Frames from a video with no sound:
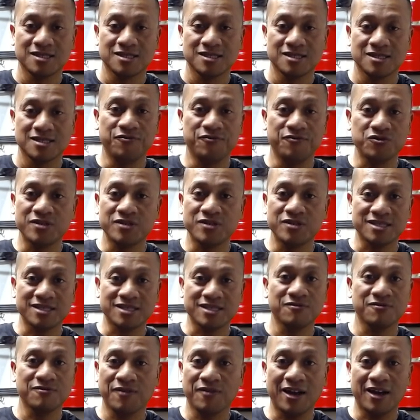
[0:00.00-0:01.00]
If you get the
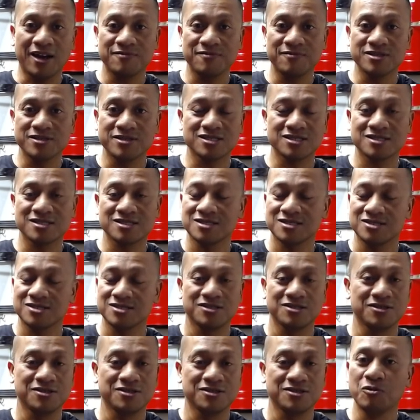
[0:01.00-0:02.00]
virus,
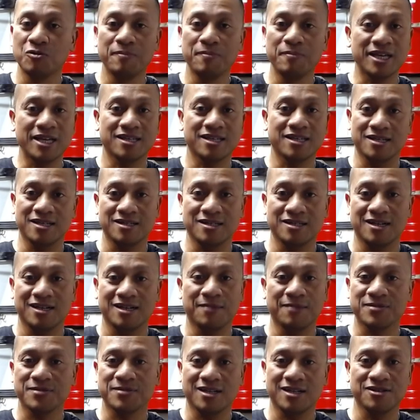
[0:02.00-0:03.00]
you'll make it.
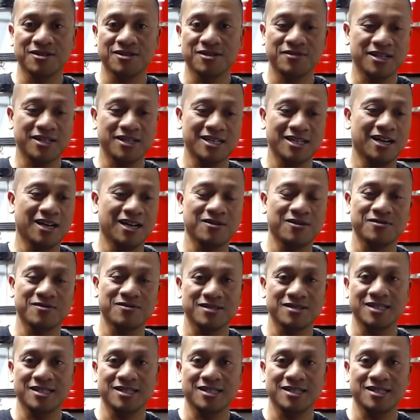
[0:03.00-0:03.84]
I'm telling you right now.